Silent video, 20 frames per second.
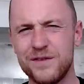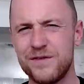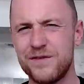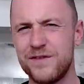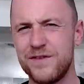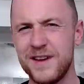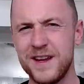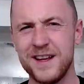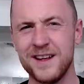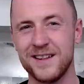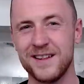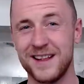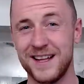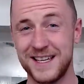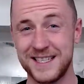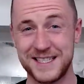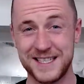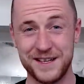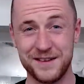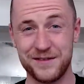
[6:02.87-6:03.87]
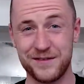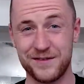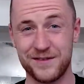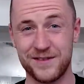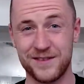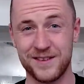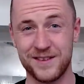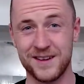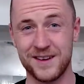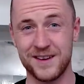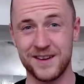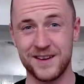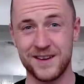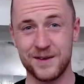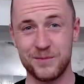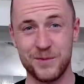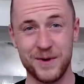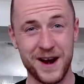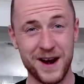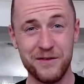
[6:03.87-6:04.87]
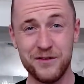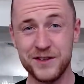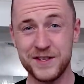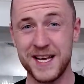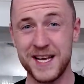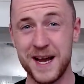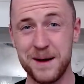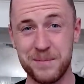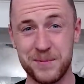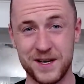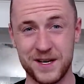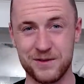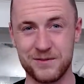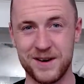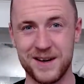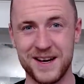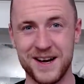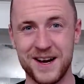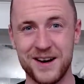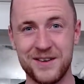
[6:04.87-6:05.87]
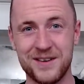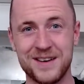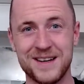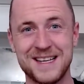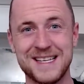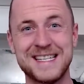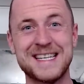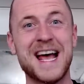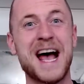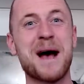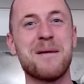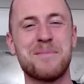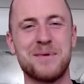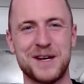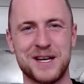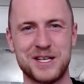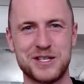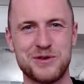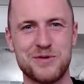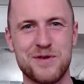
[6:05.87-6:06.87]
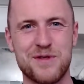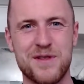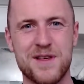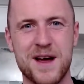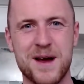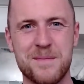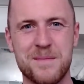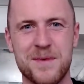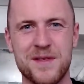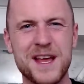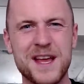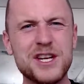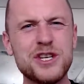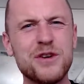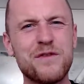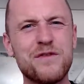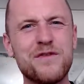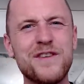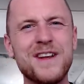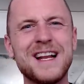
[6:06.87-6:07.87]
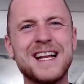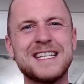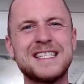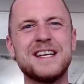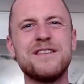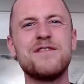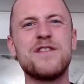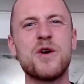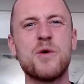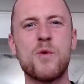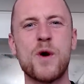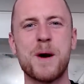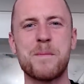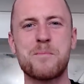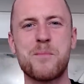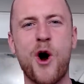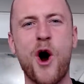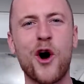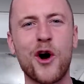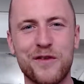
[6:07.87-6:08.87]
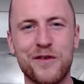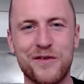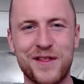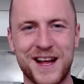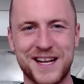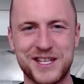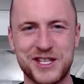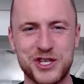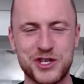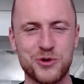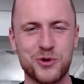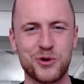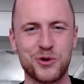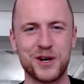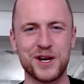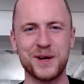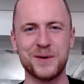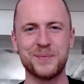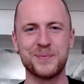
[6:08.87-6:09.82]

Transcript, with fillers: feel as if whatever is happening right now is happening to them. They should feel as if they were part of that story.